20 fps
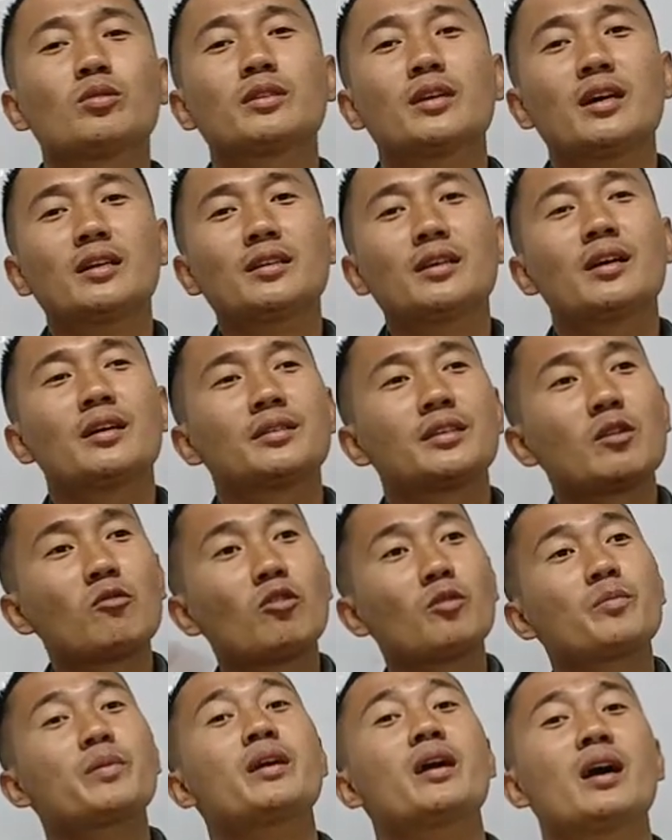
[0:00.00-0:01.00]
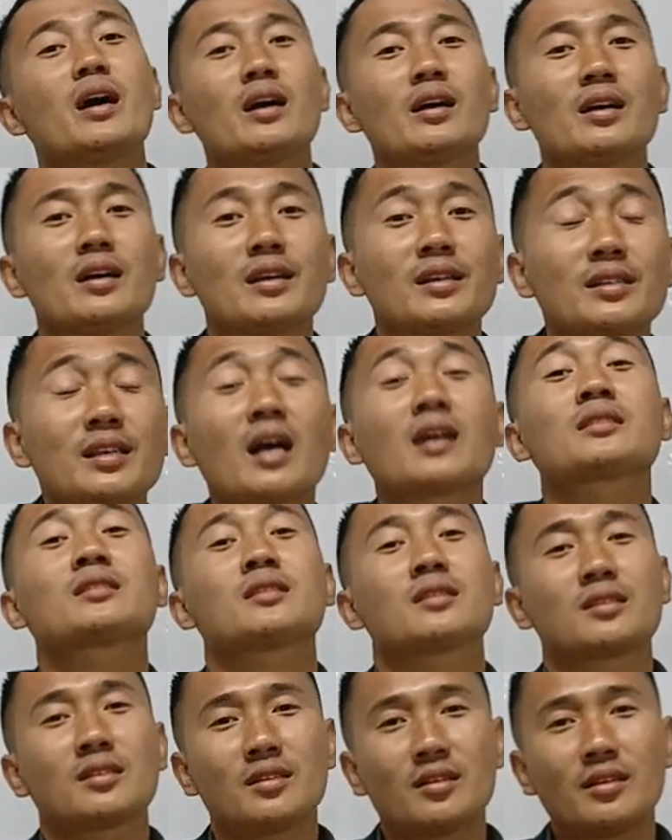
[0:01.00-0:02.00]
that there will be a
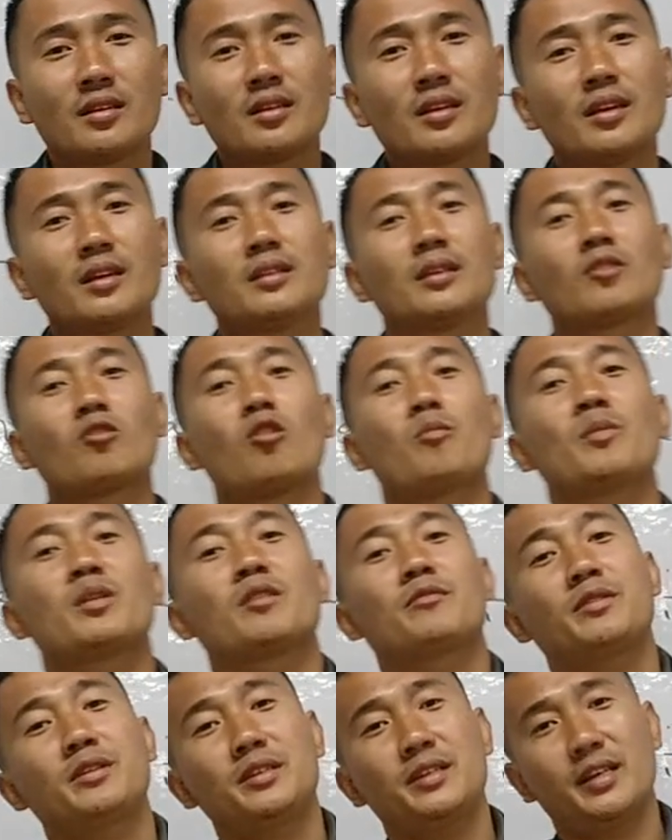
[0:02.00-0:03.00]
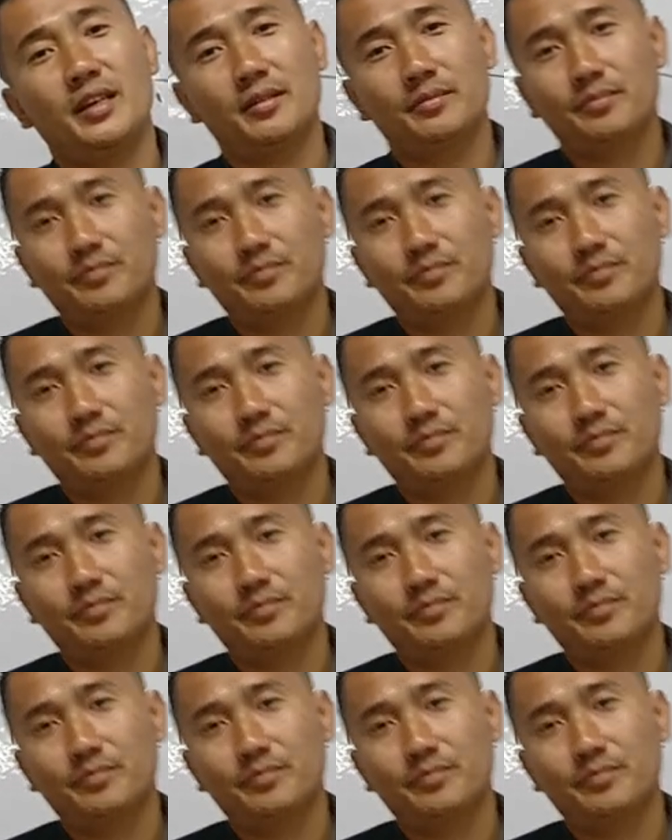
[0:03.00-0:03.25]
success in the government of India.